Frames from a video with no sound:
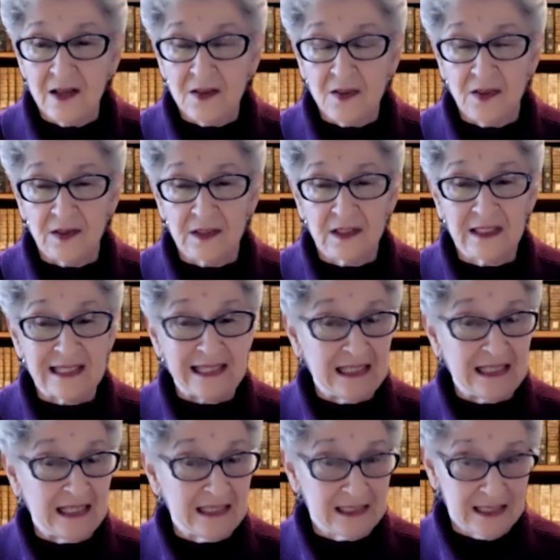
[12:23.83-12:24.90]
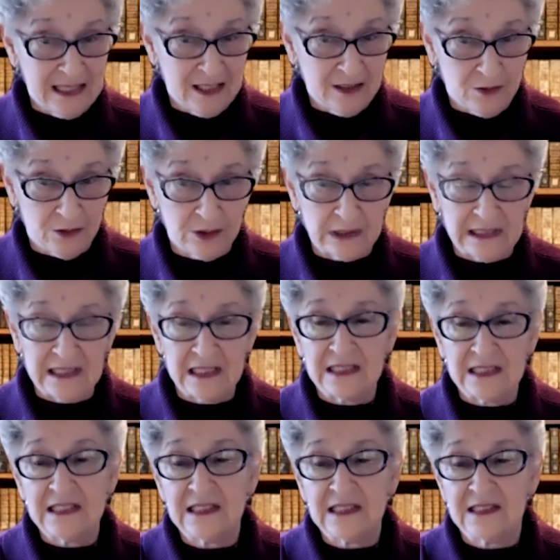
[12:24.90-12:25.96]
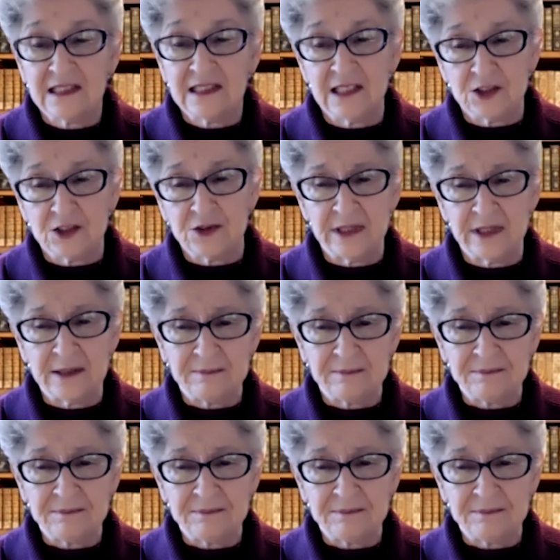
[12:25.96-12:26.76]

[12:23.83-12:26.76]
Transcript: the late 18th, early 19th century.